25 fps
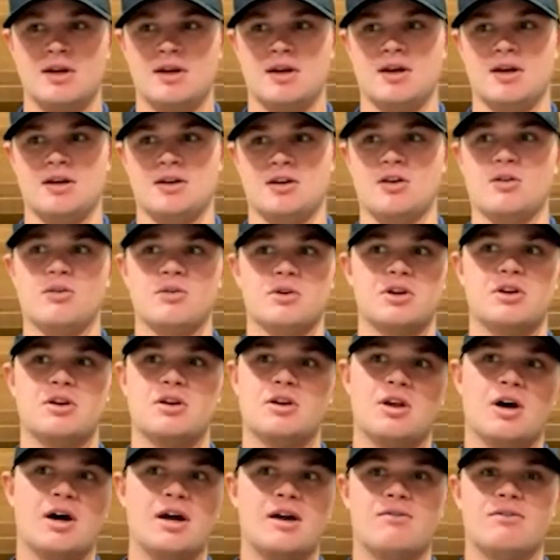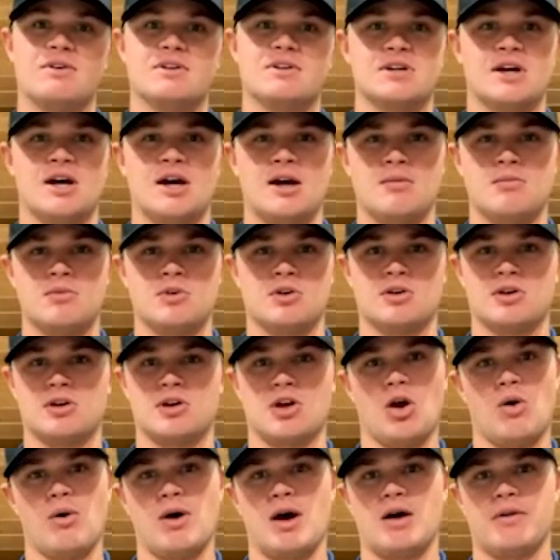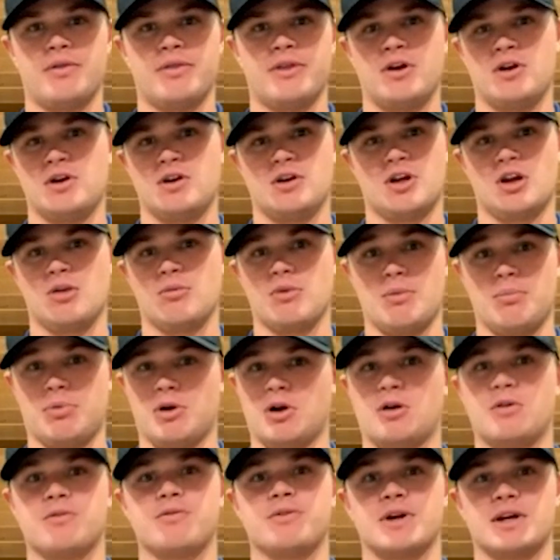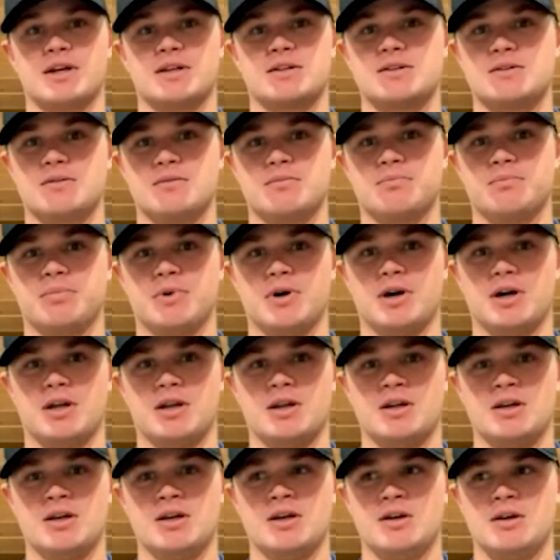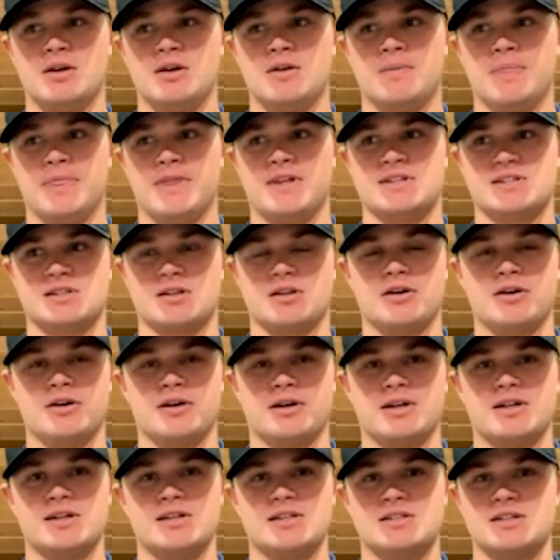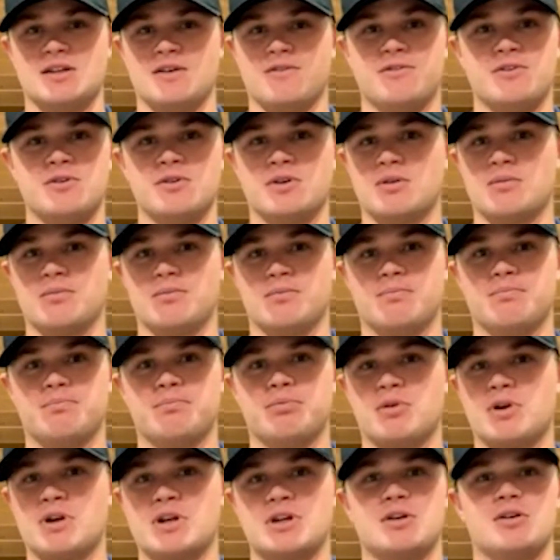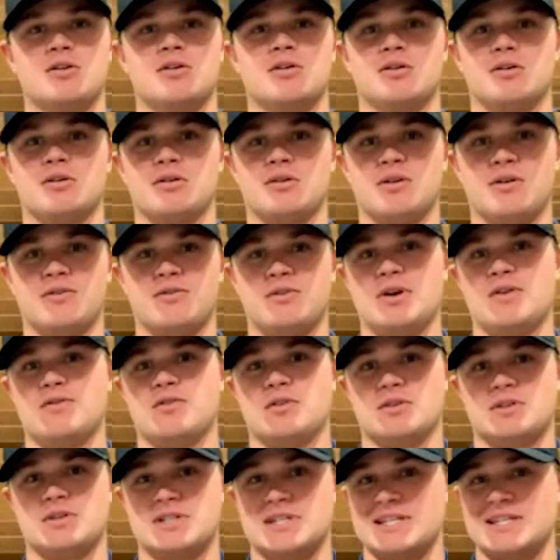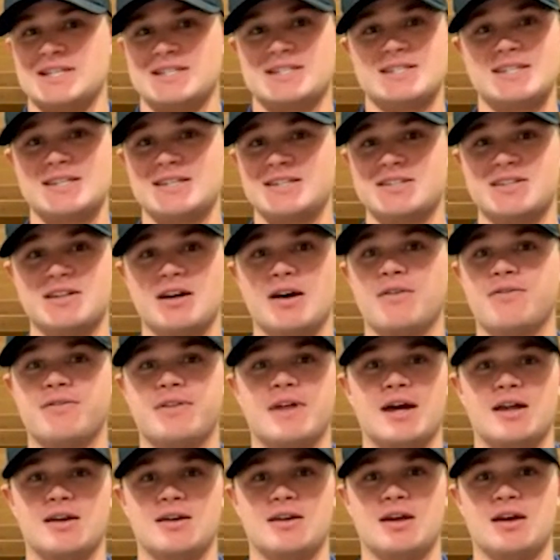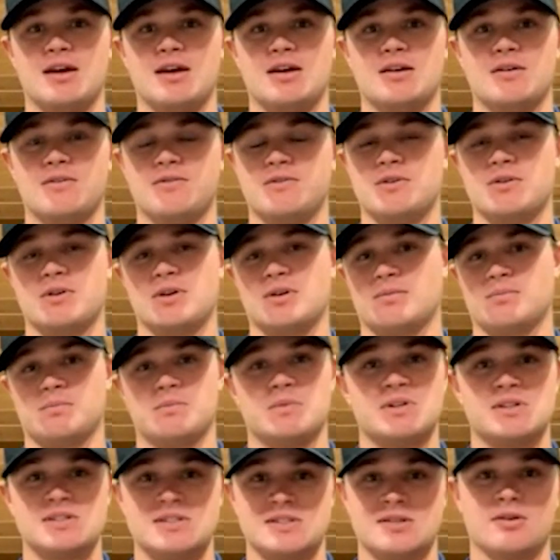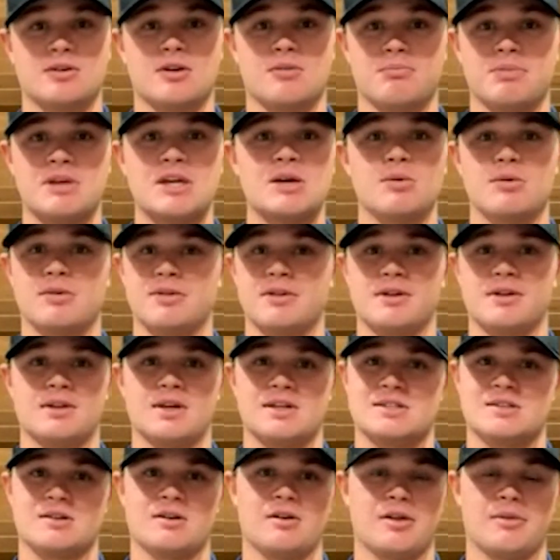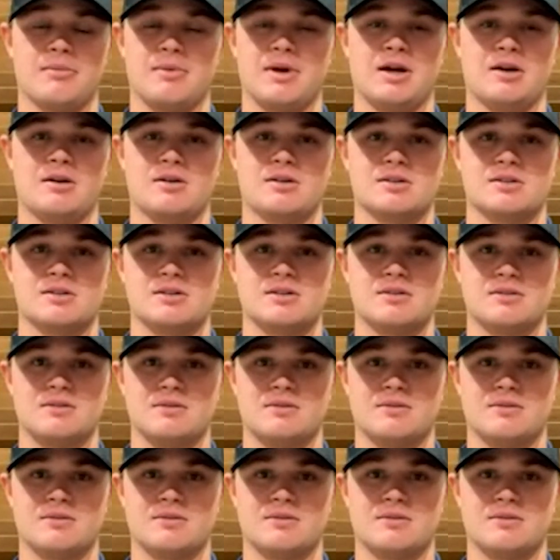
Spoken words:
And not every time you're going to go out there you're going to be perfect, but as long as if you can if you have your DC stuff that day, if you can still compete with it, that's all that matters.